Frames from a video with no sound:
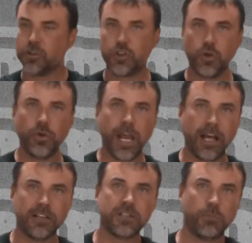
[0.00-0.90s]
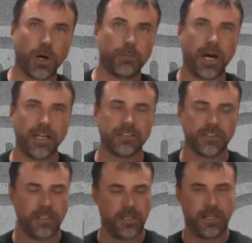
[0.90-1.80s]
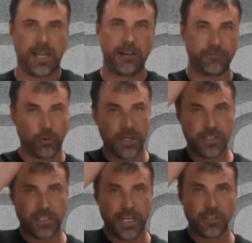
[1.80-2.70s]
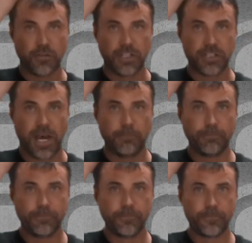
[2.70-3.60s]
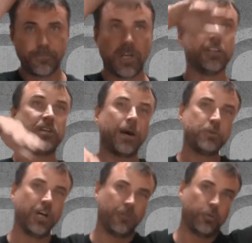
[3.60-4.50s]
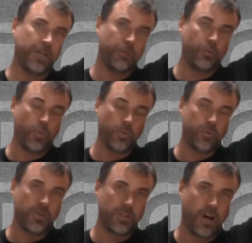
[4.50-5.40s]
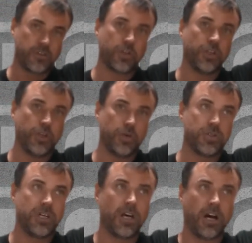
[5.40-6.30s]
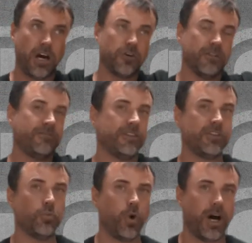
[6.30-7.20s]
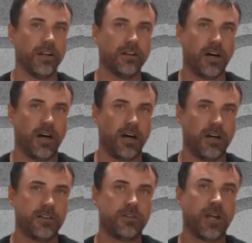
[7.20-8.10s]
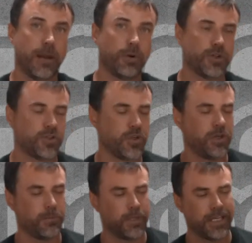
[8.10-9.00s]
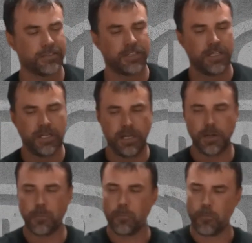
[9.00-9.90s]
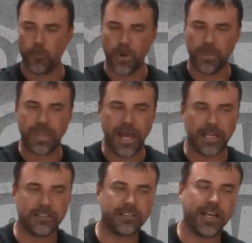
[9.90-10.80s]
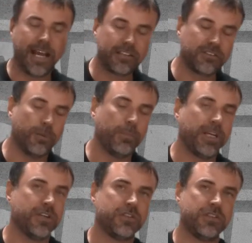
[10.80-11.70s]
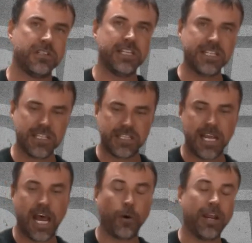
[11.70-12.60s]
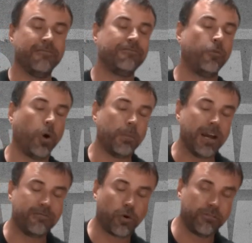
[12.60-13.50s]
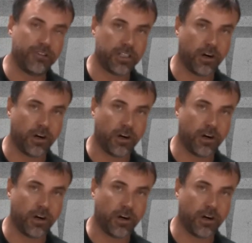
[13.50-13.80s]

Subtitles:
2-gallon smart pots and fluorescent lights over the top. On the top shelf we also used 150 watt high pressure sodium lights. But that is excellent because this is now a 4x4 foot